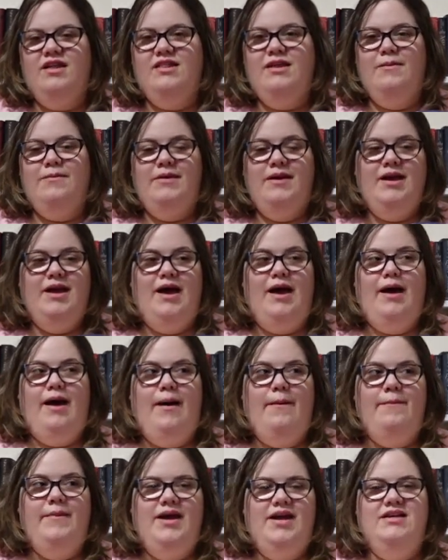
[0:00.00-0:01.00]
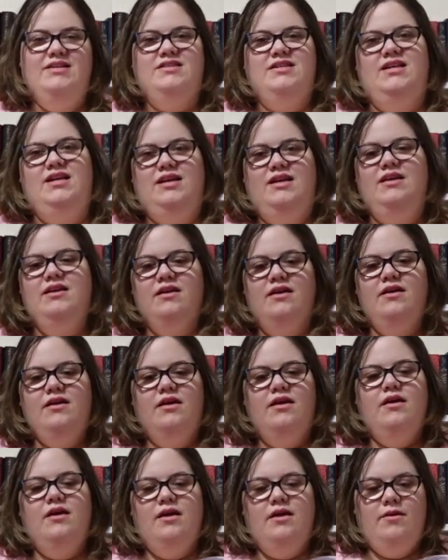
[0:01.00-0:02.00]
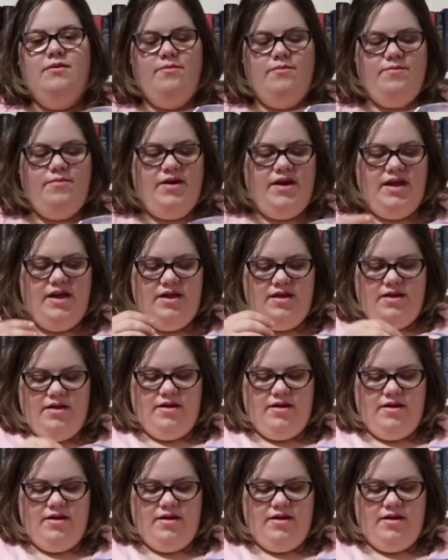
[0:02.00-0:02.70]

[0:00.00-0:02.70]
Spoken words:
that'd be amazing. But